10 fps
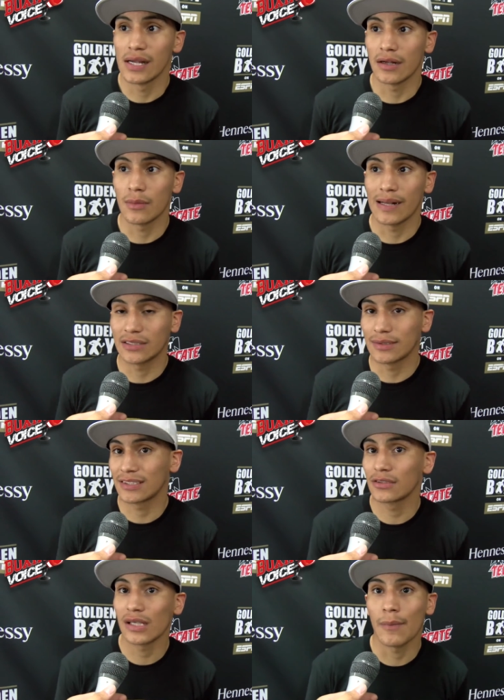go back to my
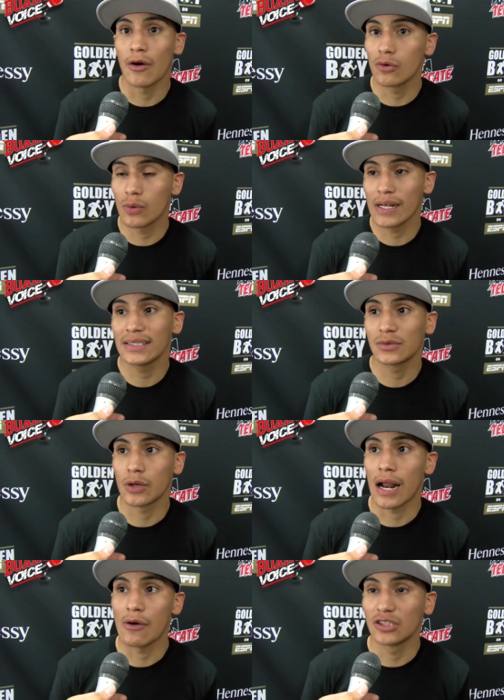skills, how my old ways,
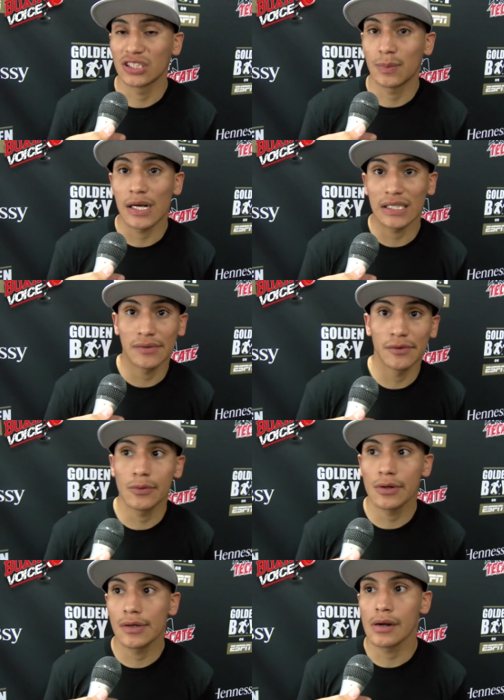where I would just box
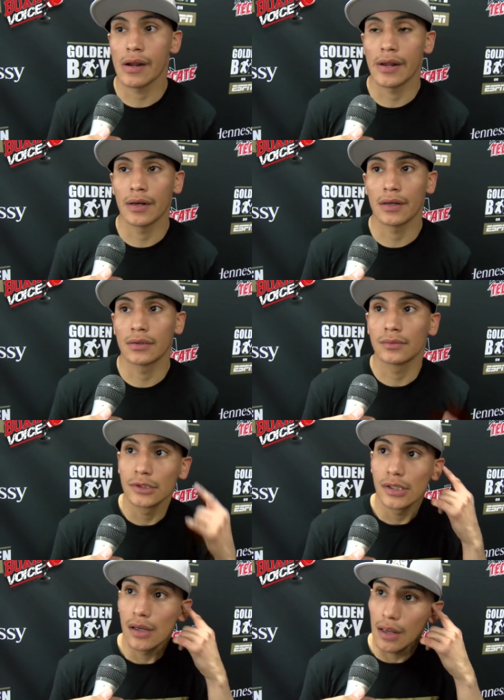everyone. And uh,
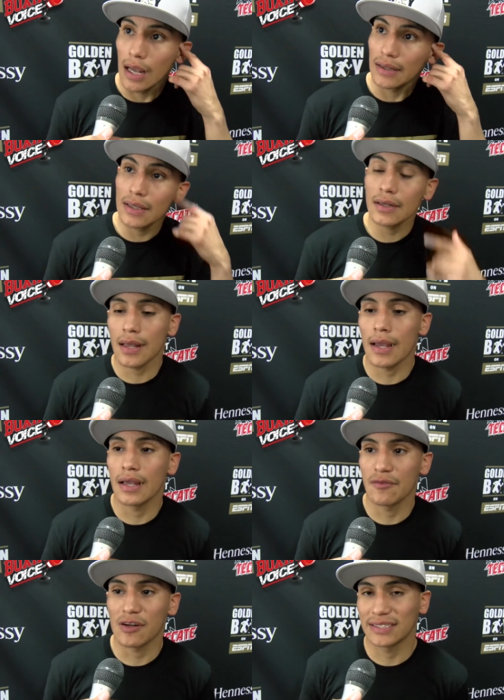I think that
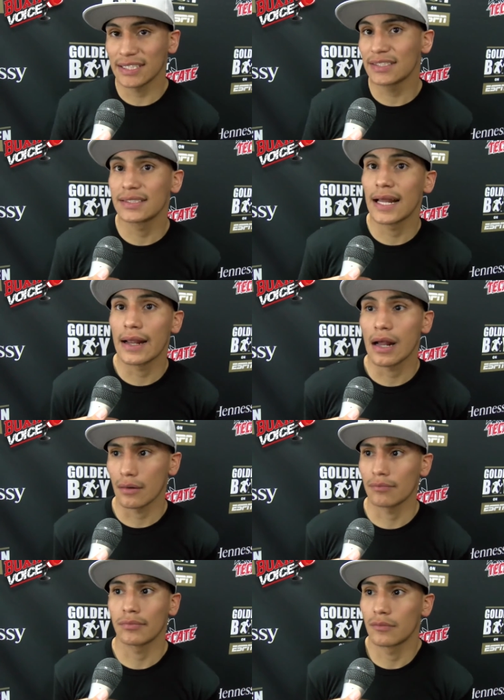if I stick to that,
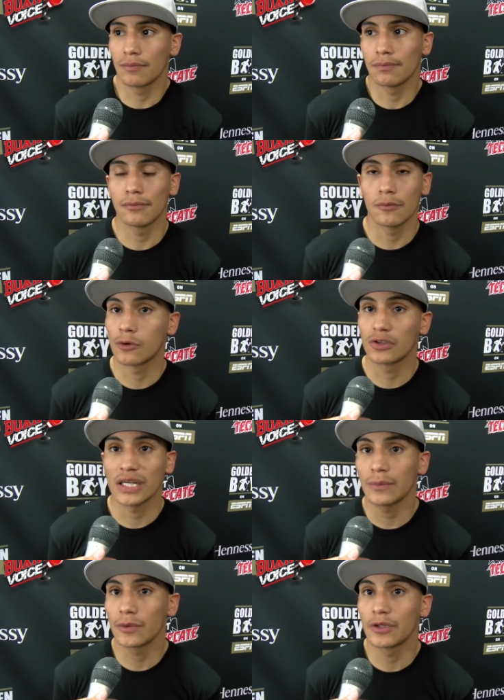I, world
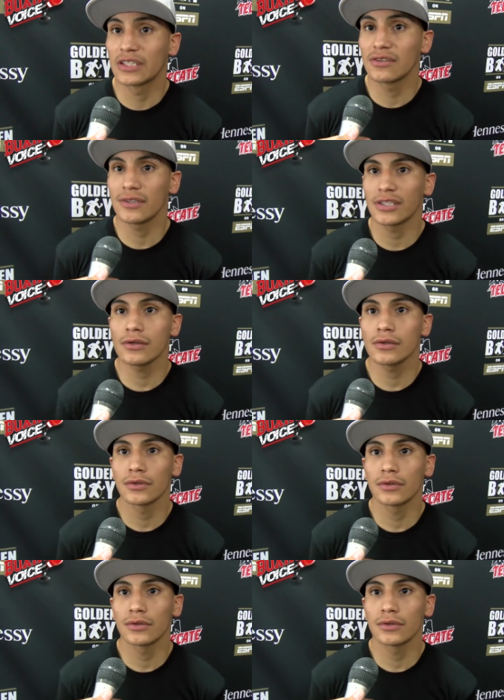champion pretty soon, you know.